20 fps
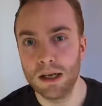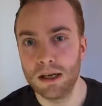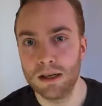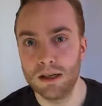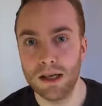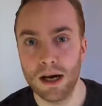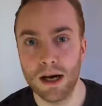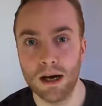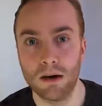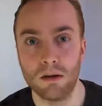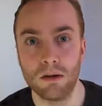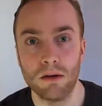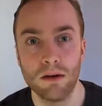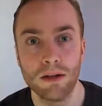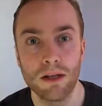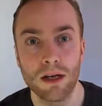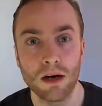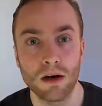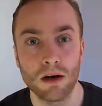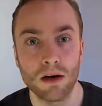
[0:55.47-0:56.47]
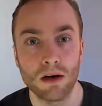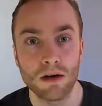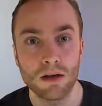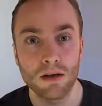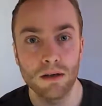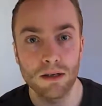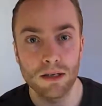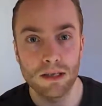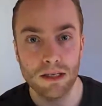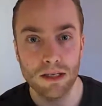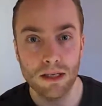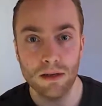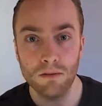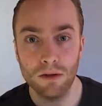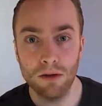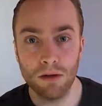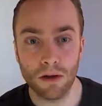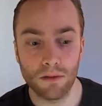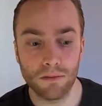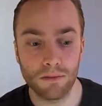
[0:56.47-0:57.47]
Now, there are
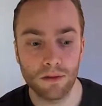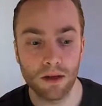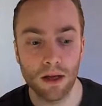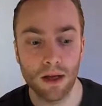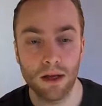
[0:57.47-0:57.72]
several of